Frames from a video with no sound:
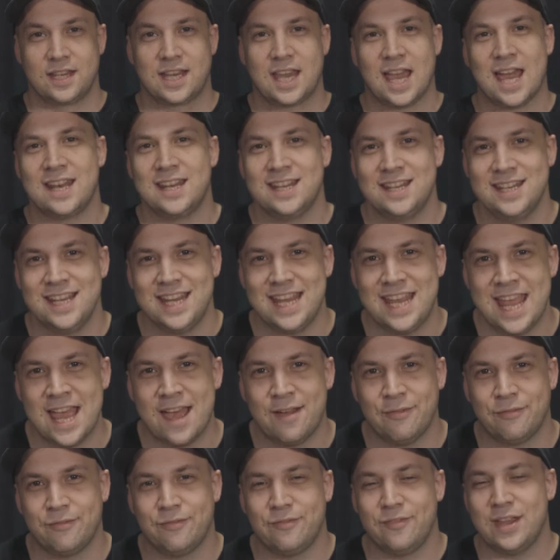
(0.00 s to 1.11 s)
The Canon
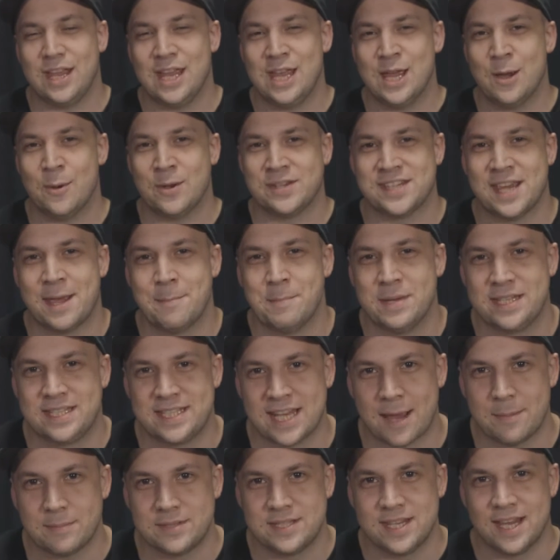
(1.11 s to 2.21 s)
EF EOS M
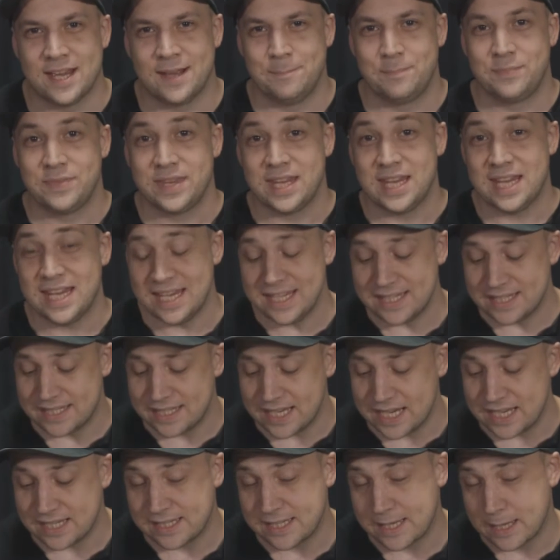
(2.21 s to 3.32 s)
adapter. Is
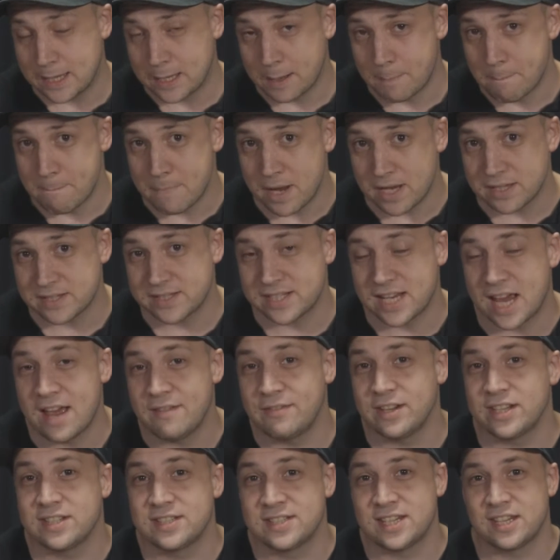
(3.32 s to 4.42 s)
this the
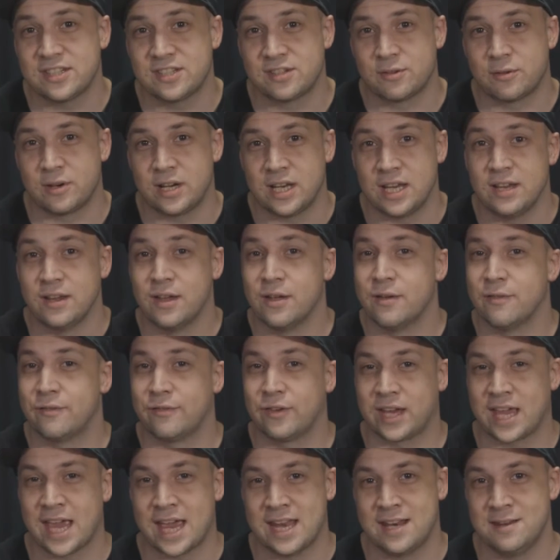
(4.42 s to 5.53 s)
must-have accessory
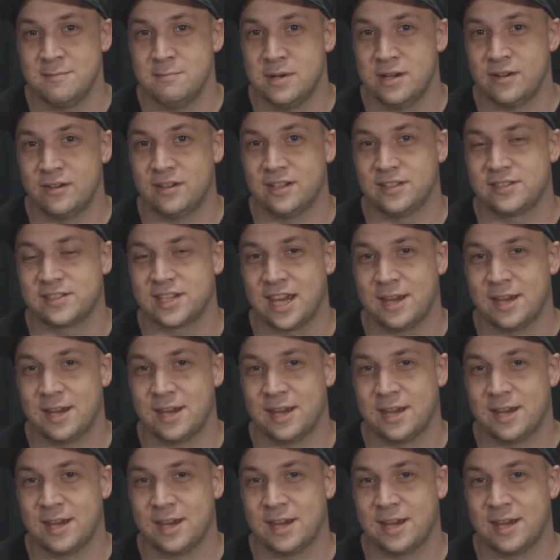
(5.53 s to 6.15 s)
for Canon mirrorless